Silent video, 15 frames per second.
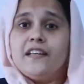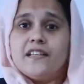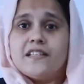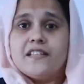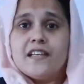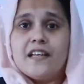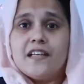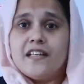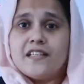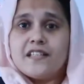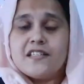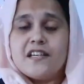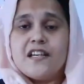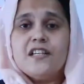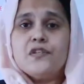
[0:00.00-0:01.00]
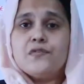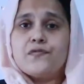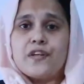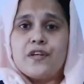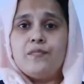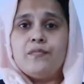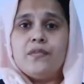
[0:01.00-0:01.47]
is the distance
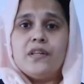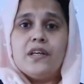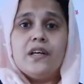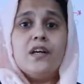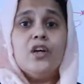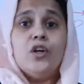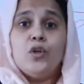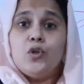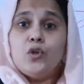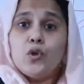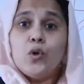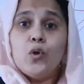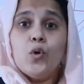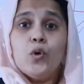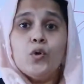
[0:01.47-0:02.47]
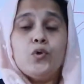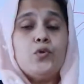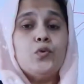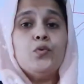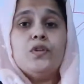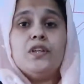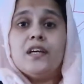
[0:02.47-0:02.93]
from the toe
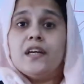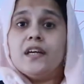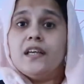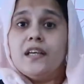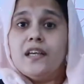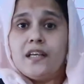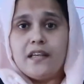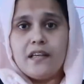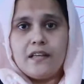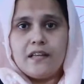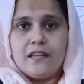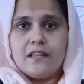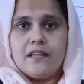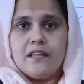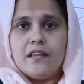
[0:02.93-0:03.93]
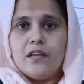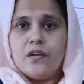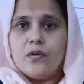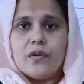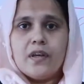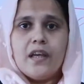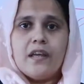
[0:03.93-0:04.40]
to the heel.
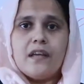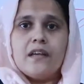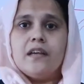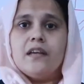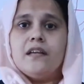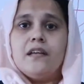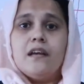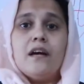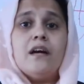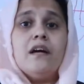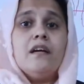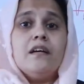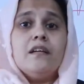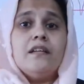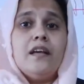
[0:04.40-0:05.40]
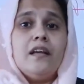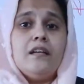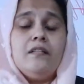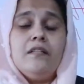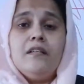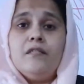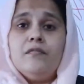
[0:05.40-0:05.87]
Okay, yeah.
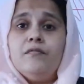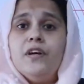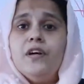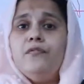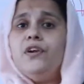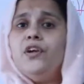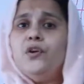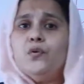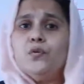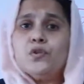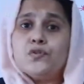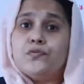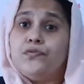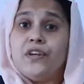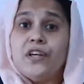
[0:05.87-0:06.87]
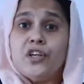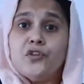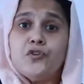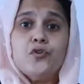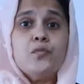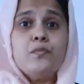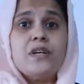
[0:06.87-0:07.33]
Then where we use
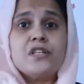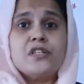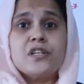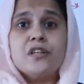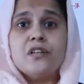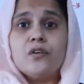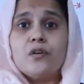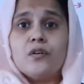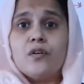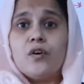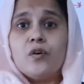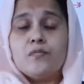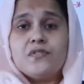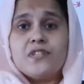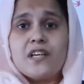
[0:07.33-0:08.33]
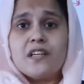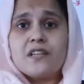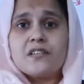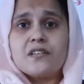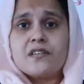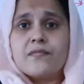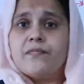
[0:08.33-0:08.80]
feet to measure
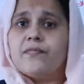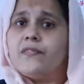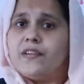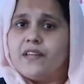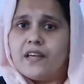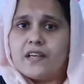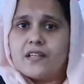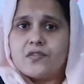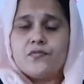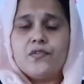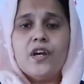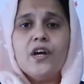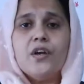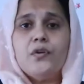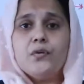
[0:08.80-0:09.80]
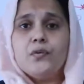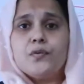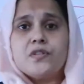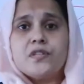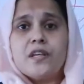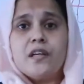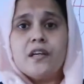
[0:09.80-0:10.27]
objects? Yes, we are
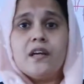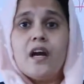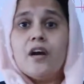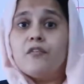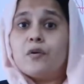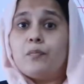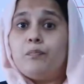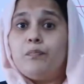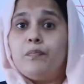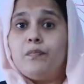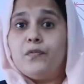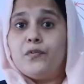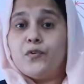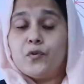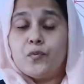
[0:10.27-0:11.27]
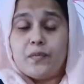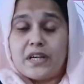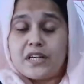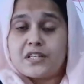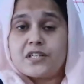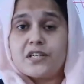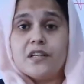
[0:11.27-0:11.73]
using to
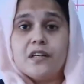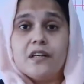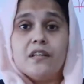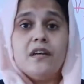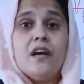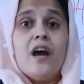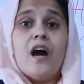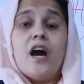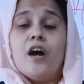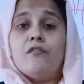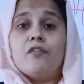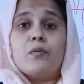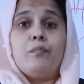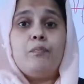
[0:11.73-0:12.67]
measure our